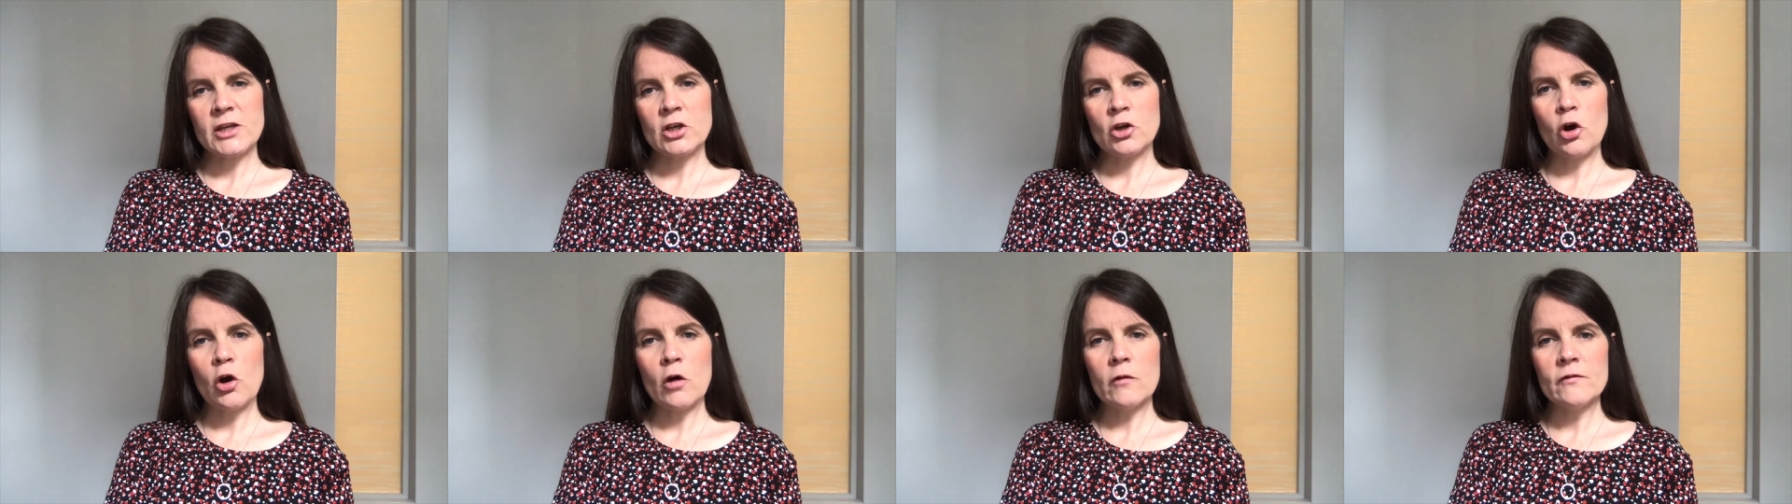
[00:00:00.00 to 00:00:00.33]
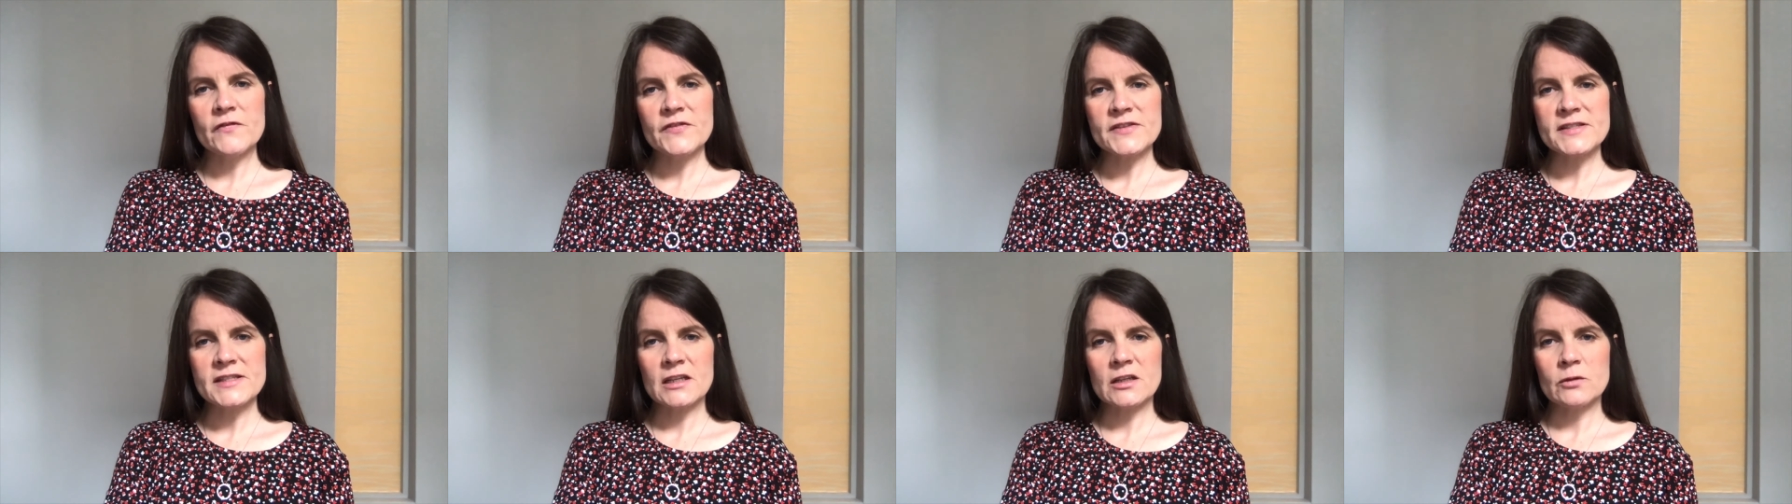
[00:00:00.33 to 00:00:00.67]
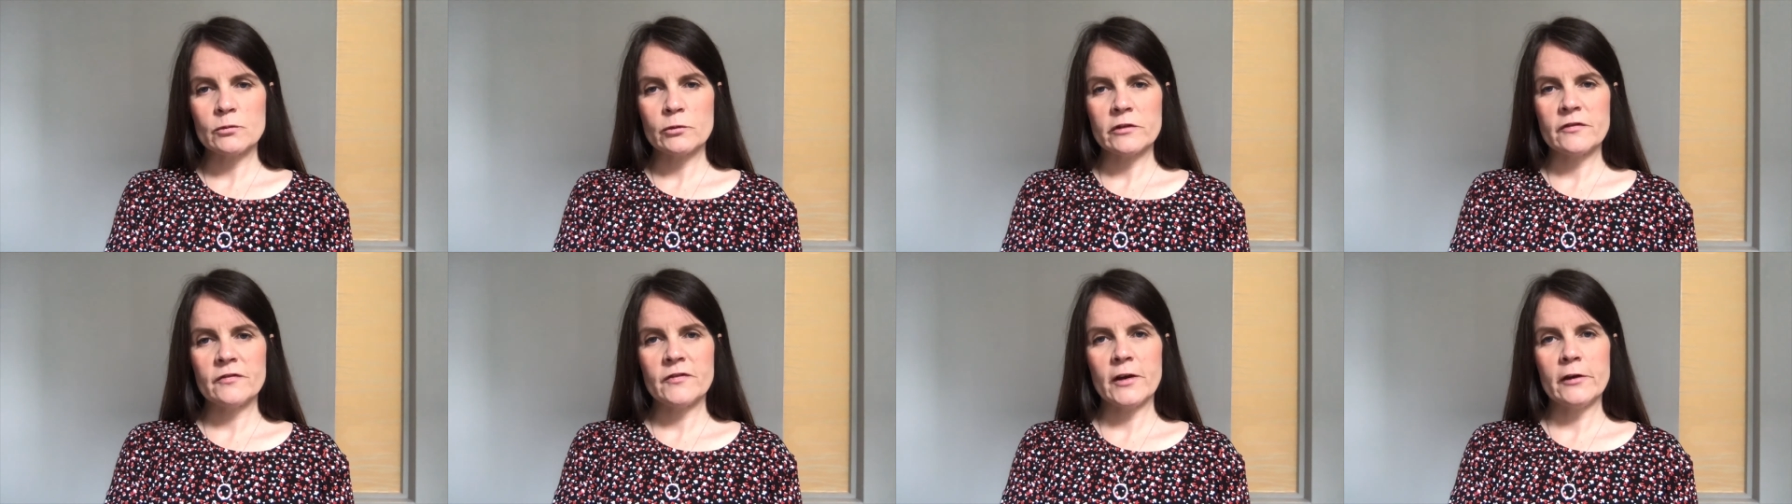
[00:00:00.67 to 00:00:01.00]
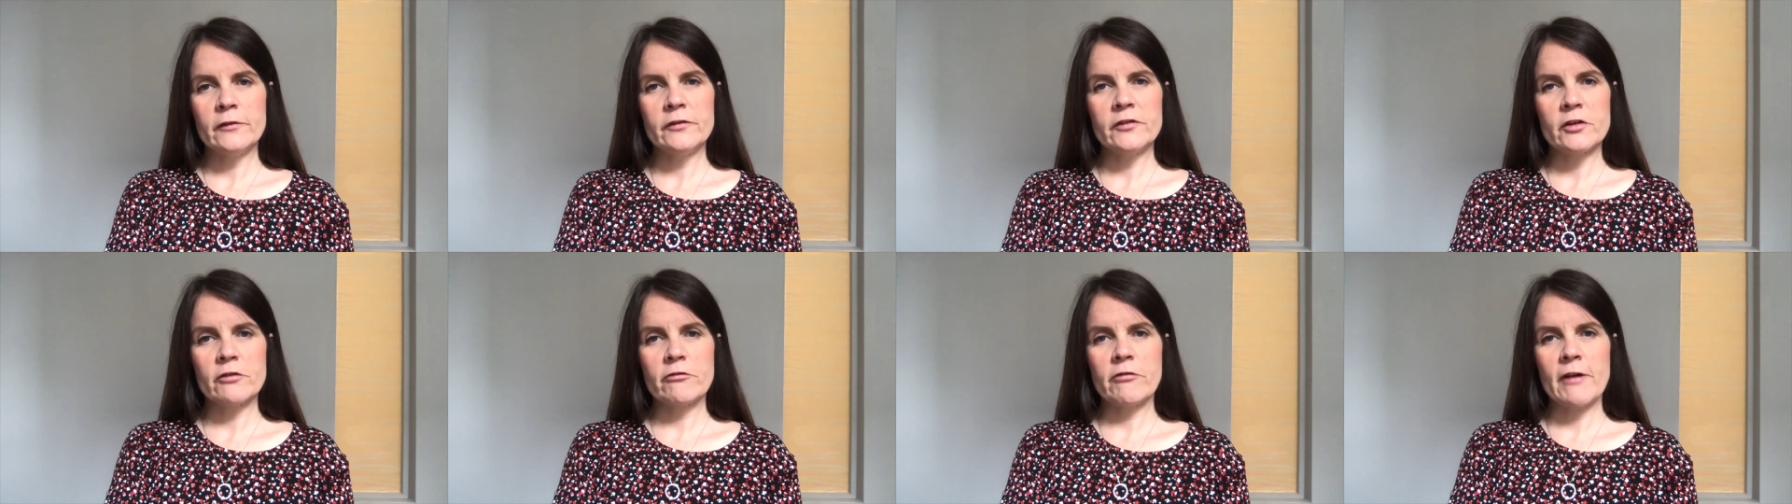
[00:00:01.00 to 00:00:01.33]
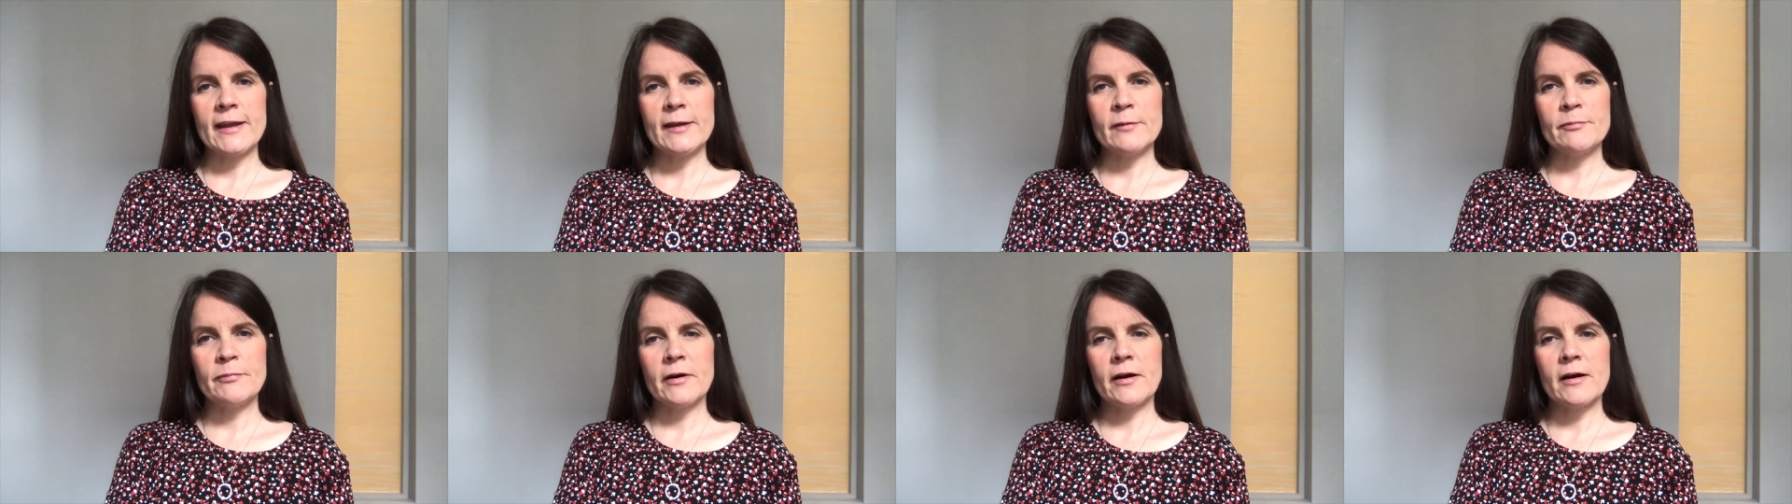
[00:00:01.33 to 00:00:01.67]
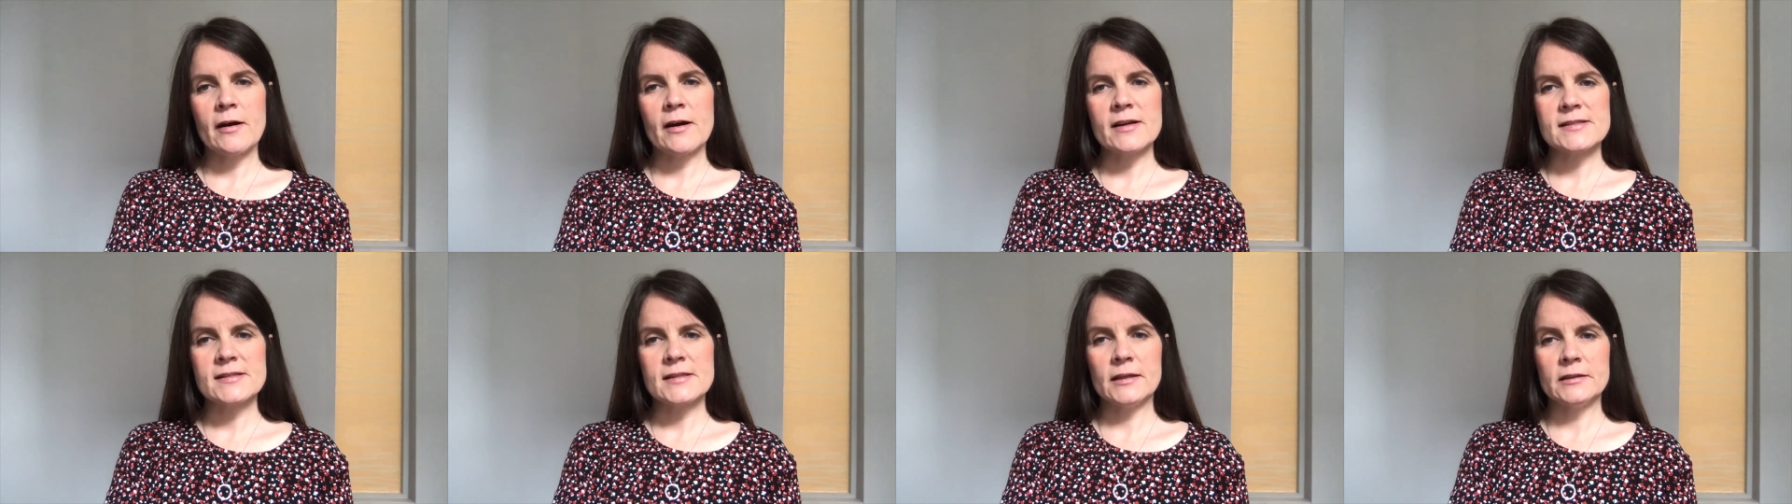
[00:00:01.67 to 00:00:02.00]
confident we've found the right
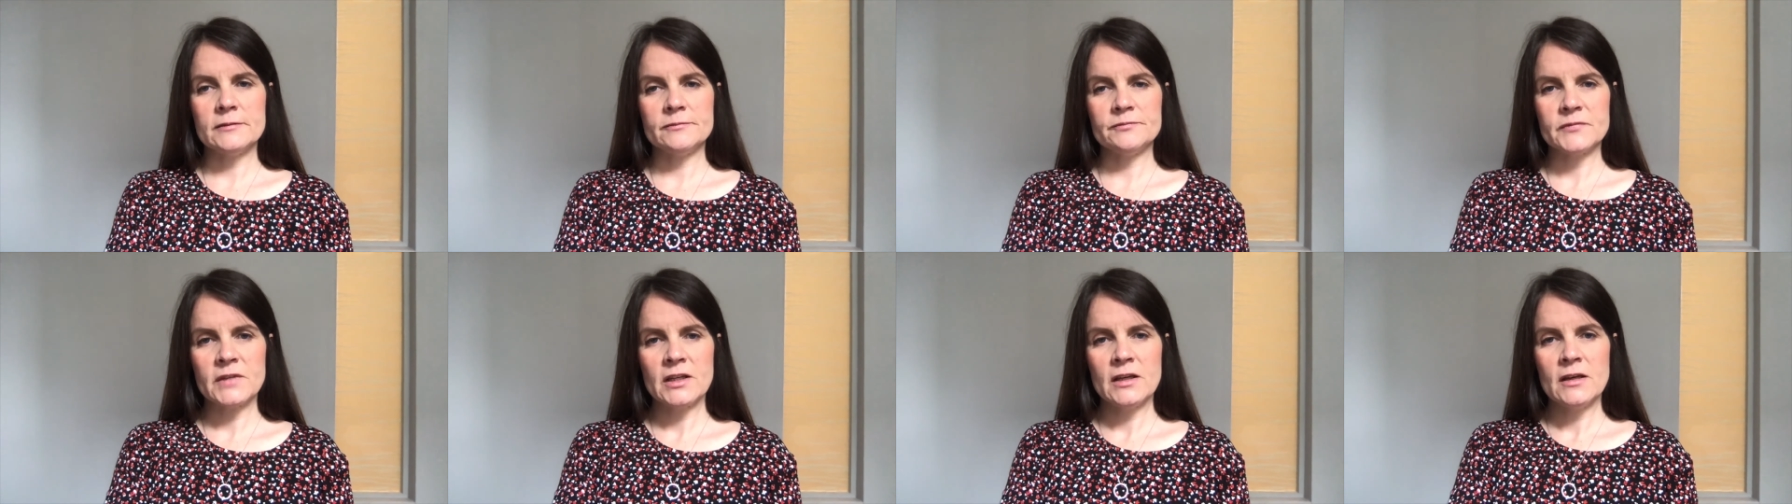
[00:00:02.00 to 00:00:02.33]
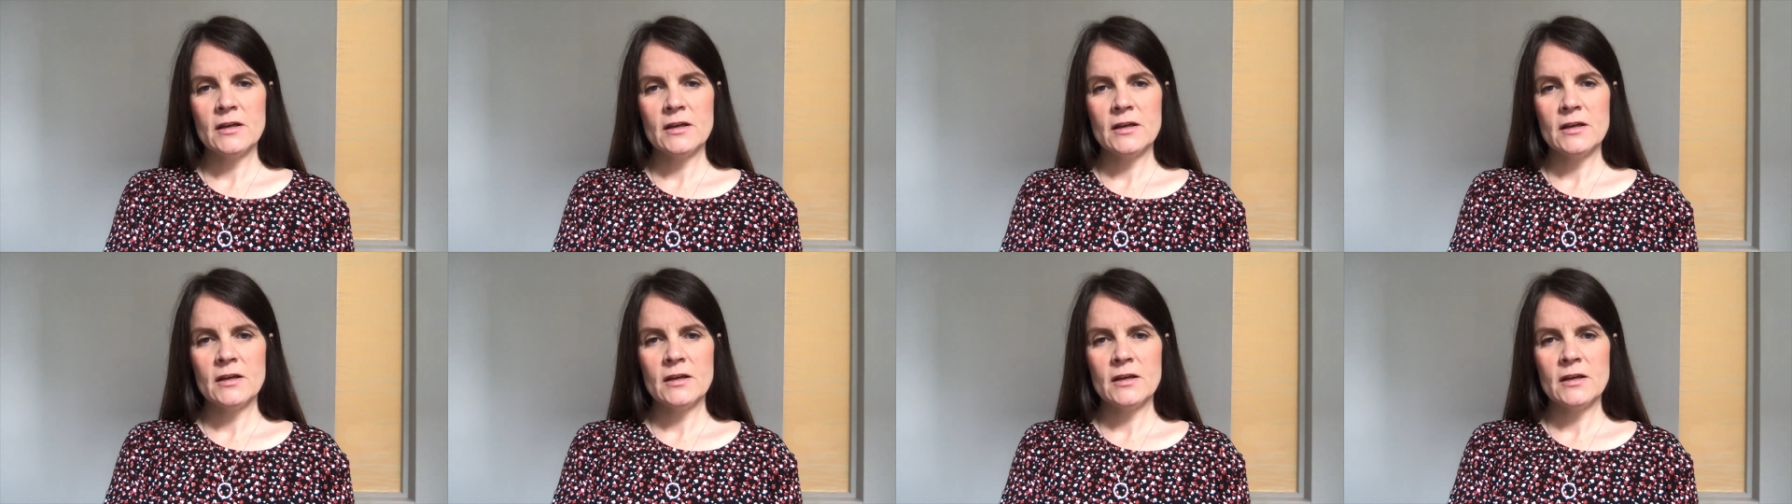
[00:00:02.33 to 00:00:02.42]
person.